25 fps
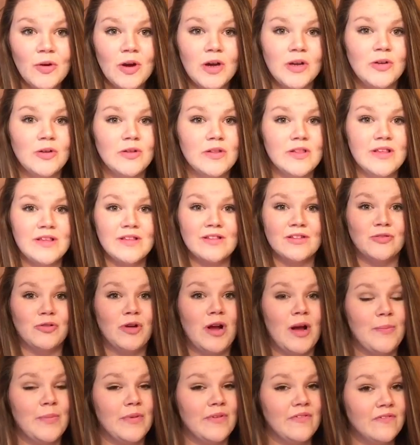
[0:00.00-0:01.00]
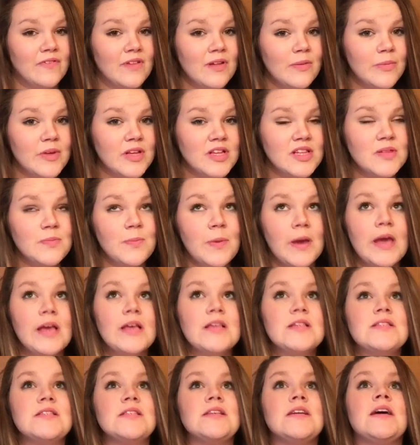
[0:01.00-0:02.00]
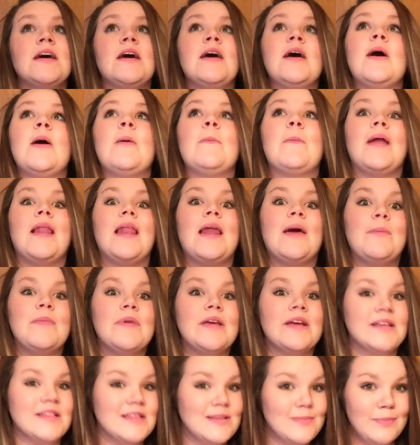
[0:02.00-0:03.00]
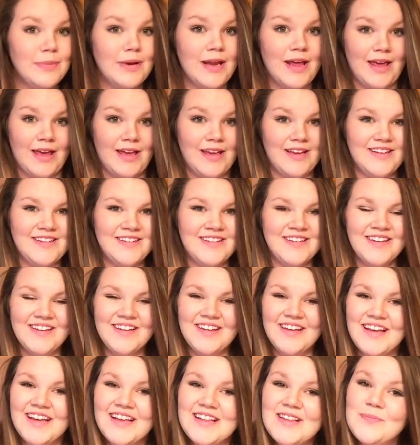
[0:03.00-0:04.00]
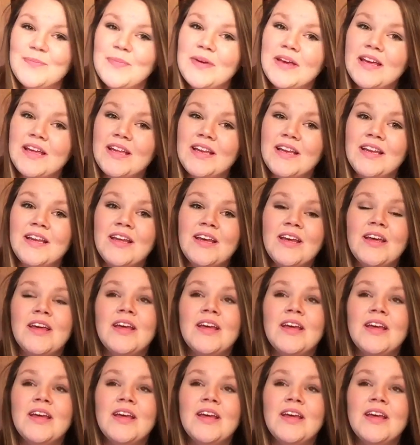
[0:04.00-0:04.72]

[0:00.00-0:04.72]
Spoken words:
I know this is a crappy filming space, but let me explain. It's been